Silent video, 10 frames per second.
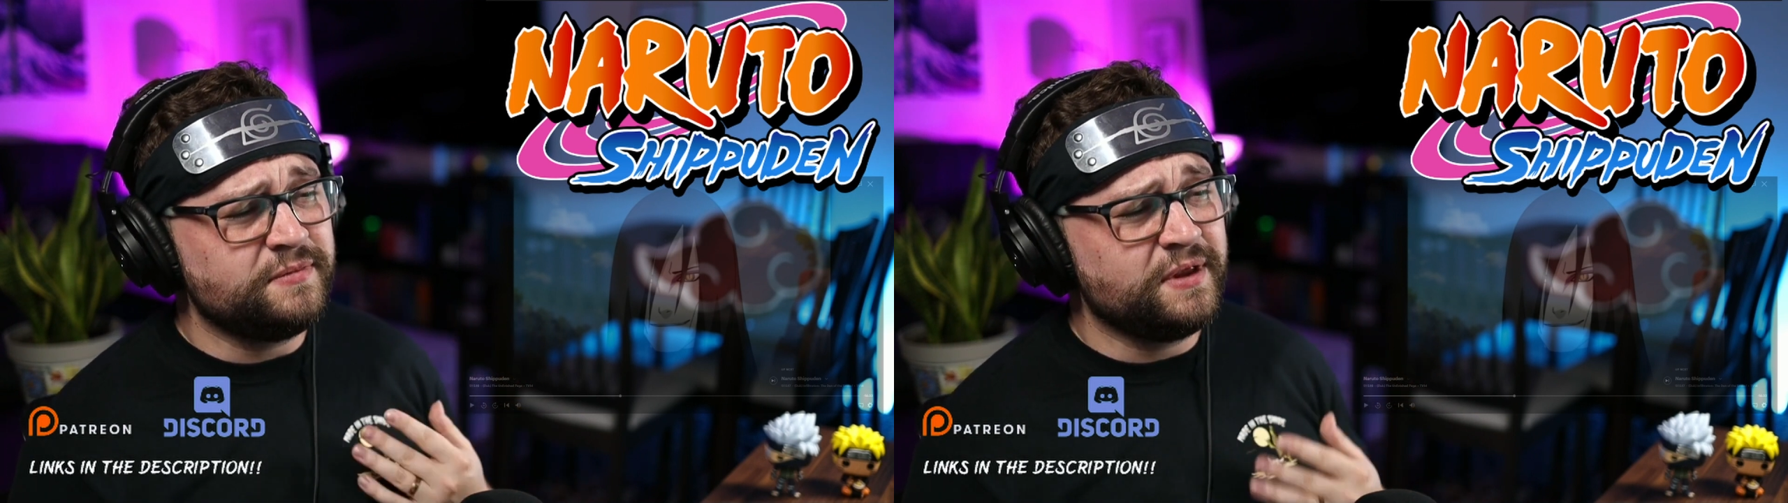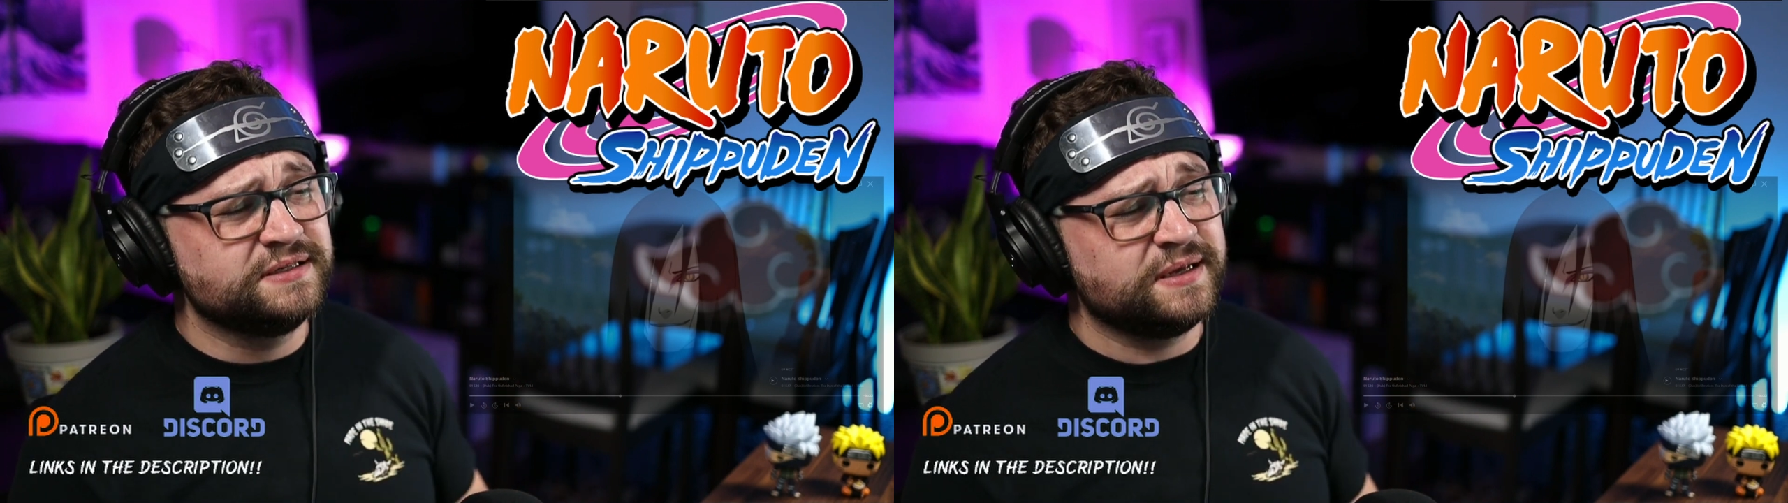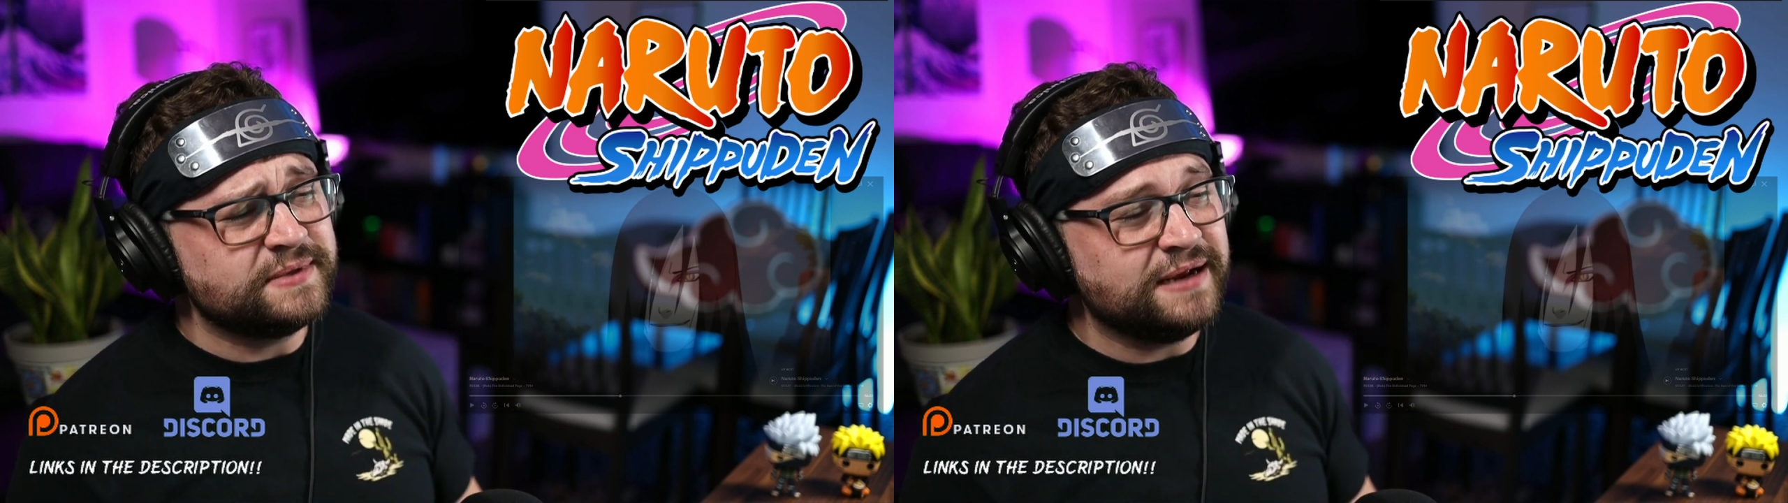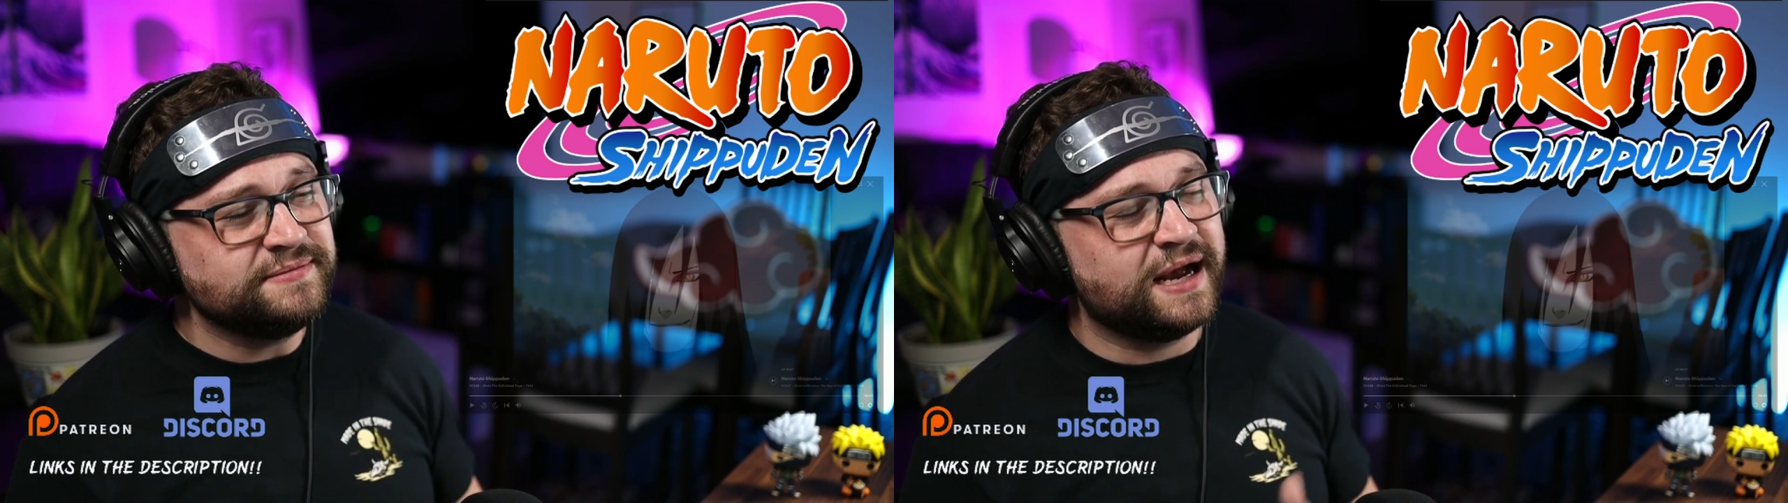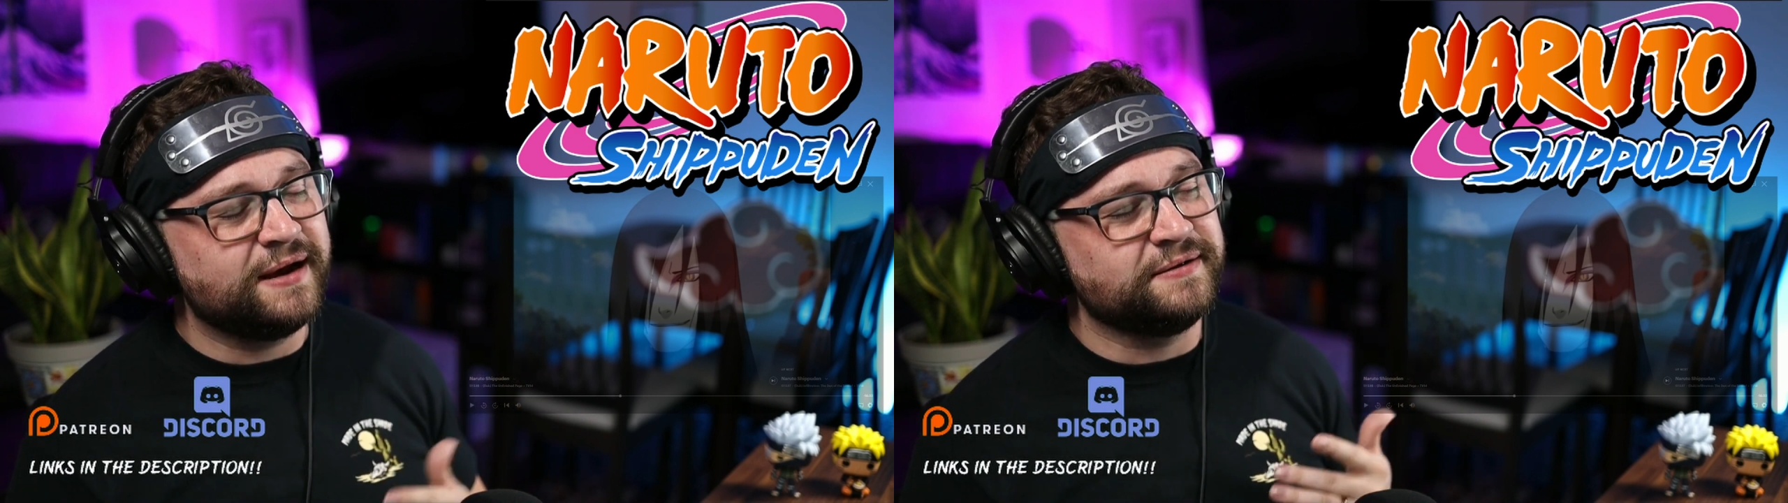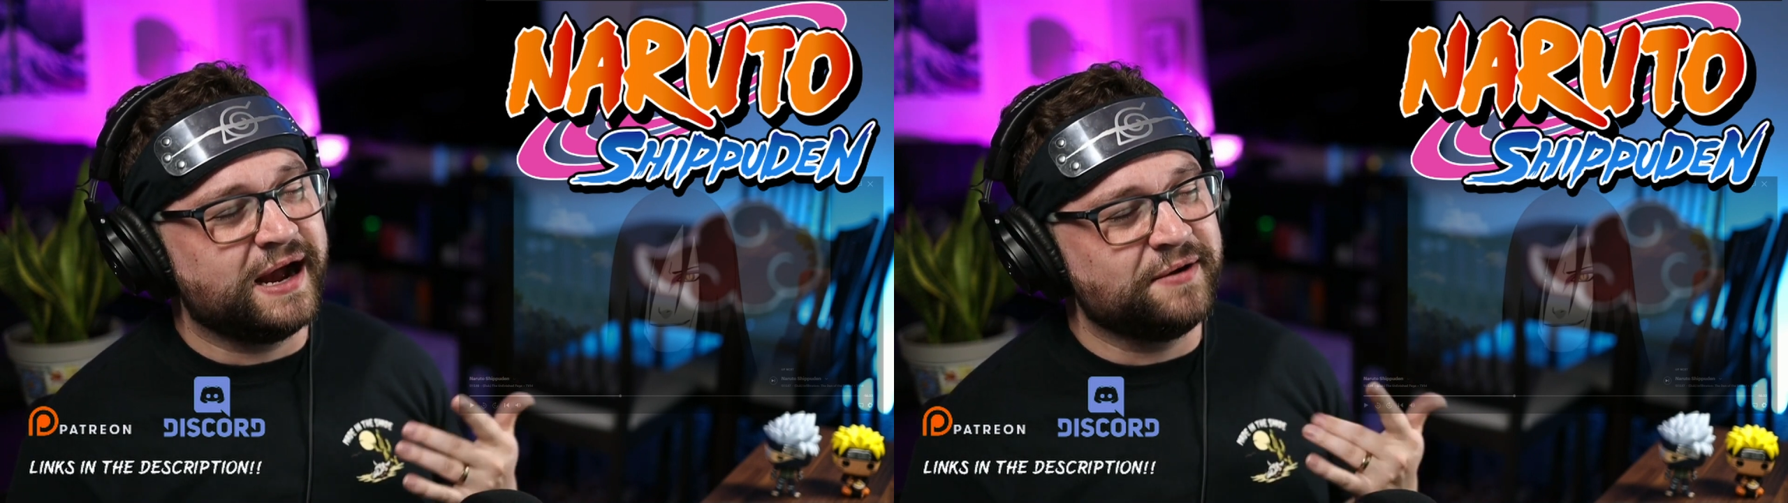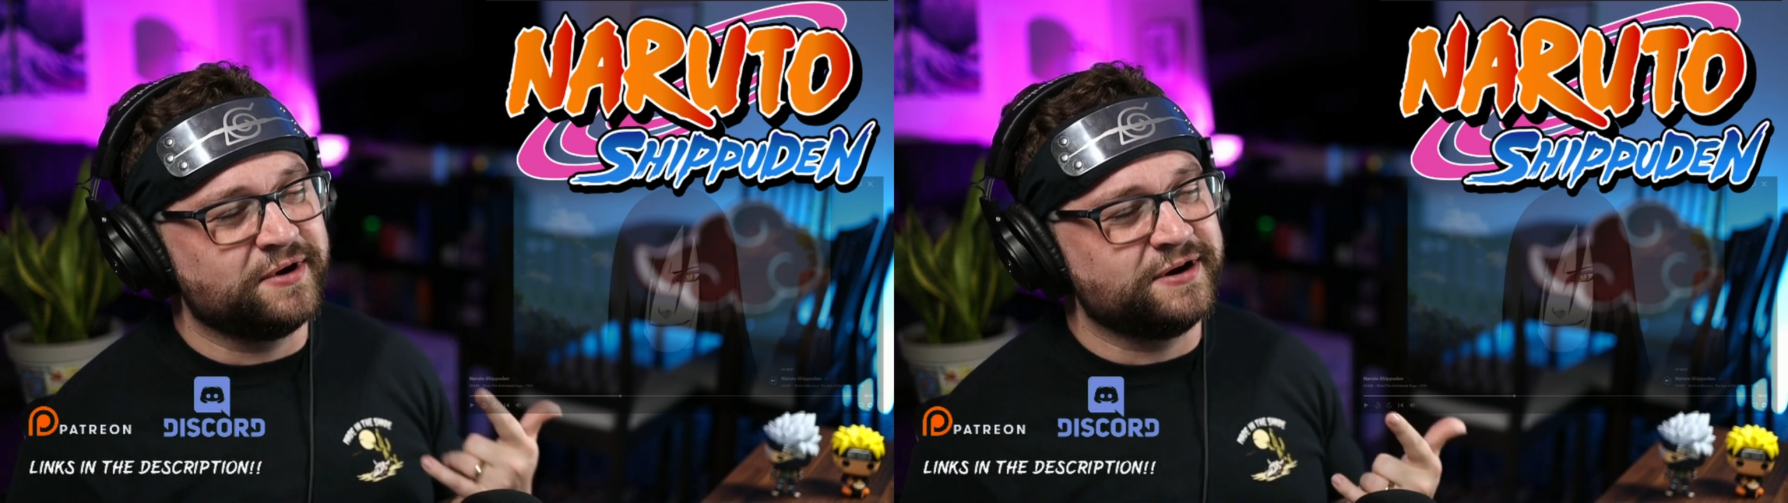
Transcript: Sometimes I wonder to